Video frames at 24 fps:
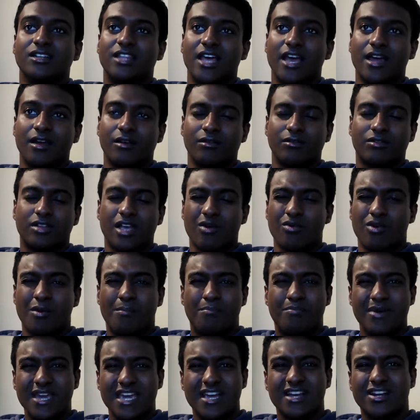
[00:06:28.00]
They were
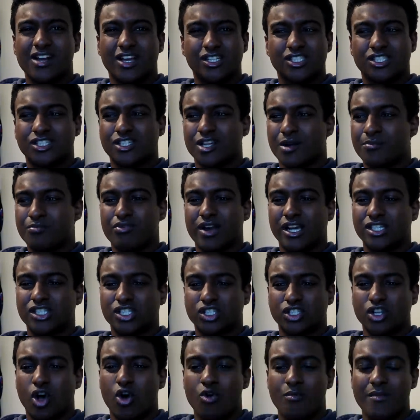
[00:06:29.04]
beating us to the press
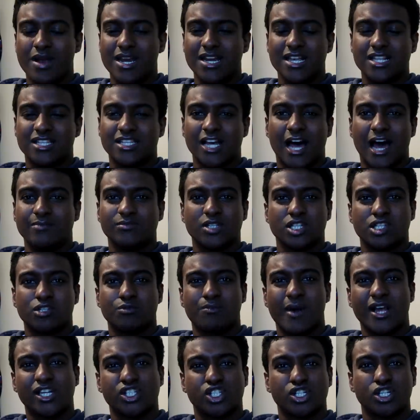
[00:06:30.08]
so many times,
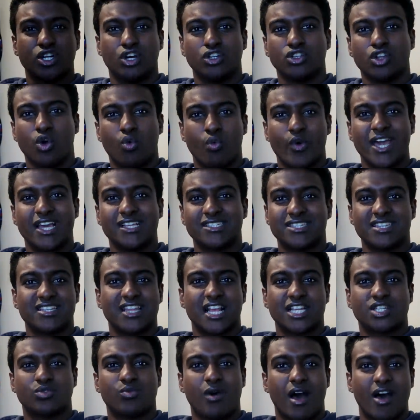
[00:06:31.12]
especially on the wings,
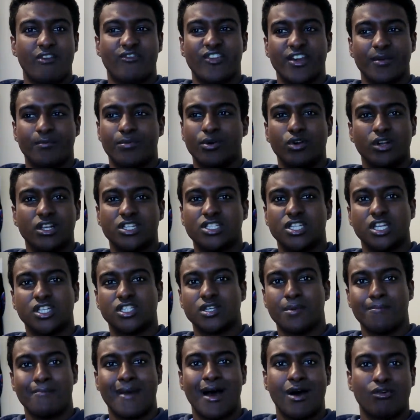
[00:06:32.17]
and that's why I think
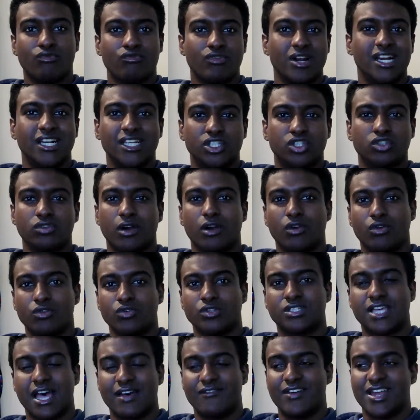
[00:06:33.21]
Pulisic and Mount really
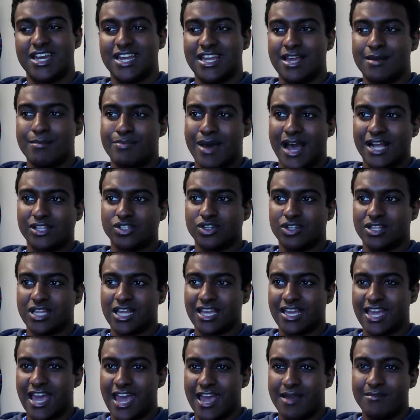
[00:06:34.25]
struggled to have any impact on
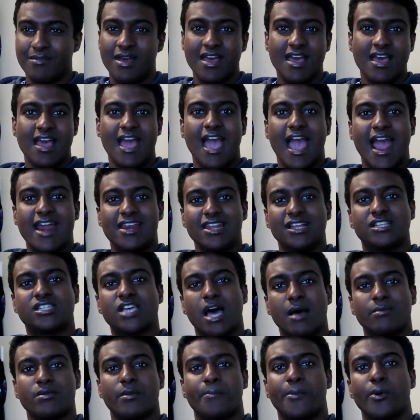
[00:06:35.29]
the game.
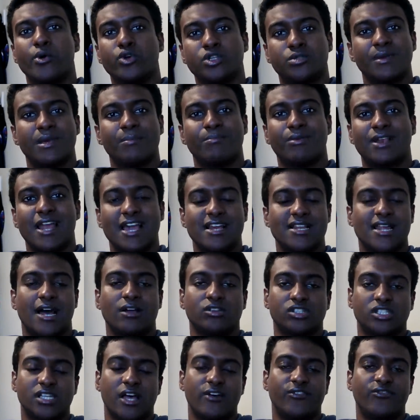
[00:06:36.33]
Anytime the ball's being played
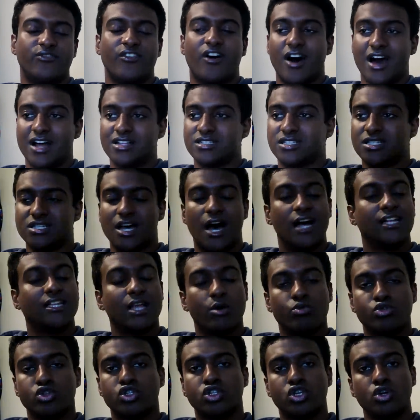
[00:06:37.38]
out to that far-hand side,
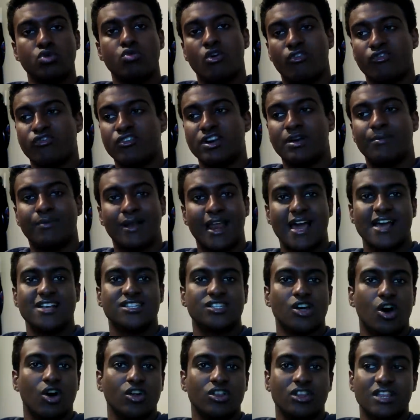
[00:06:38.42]
there was two or three
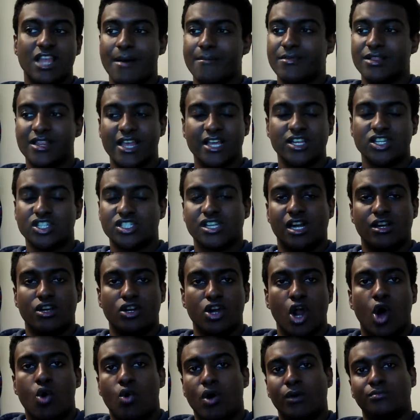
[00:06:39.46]
players on them, and they just had
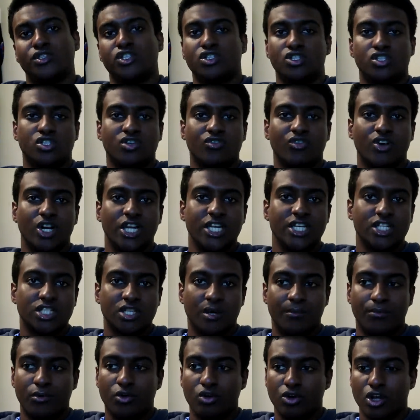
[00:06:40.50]
no options to release
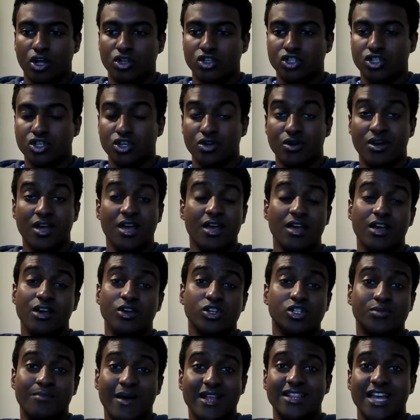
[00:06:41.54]
the ball onto,
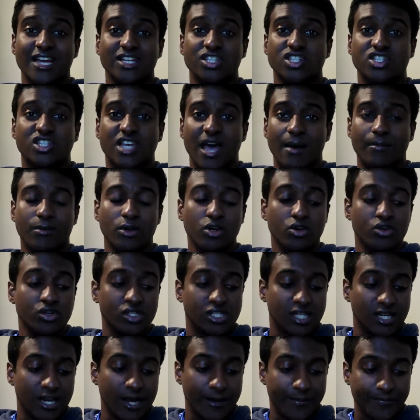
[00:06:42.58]
which meant they just kept
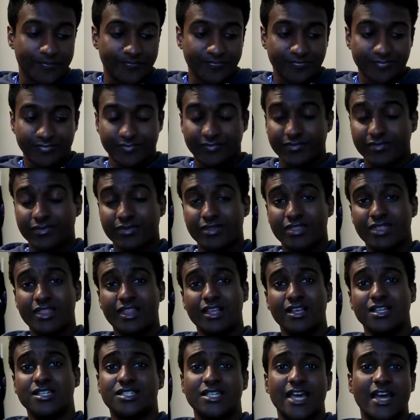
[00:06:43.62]
losing it.
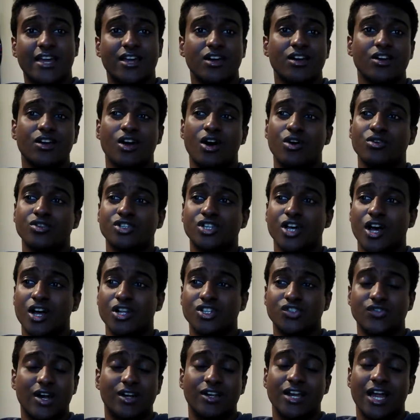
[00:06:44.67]
Second goal
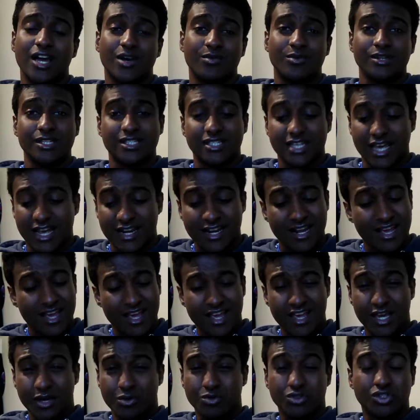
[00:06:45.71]
turns around, like we said,
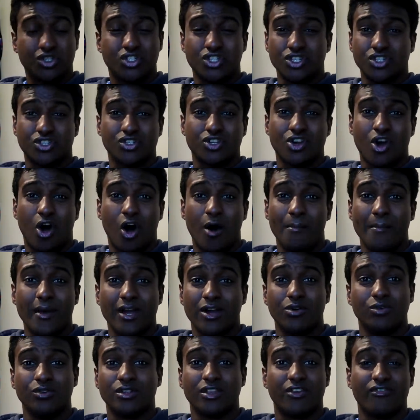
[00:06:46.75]
it was just
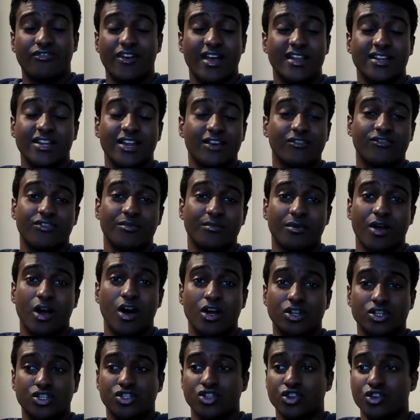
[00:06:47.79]
comical defending from
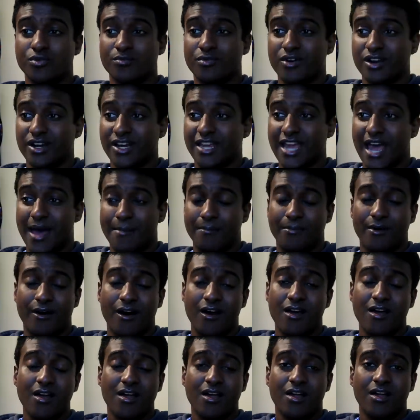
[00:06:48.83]
Kurt Zouma and
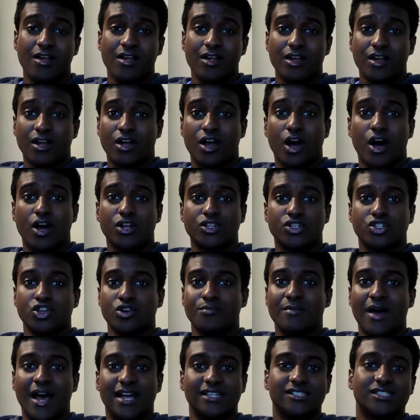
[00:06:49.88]
Kepa. Kurt
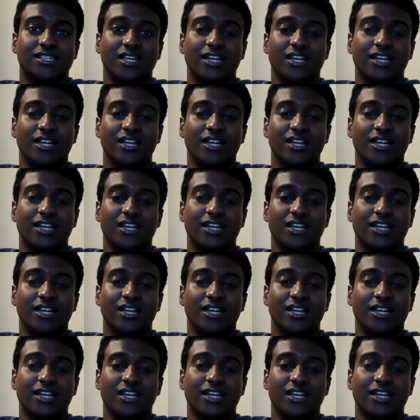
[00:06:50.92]
Zouma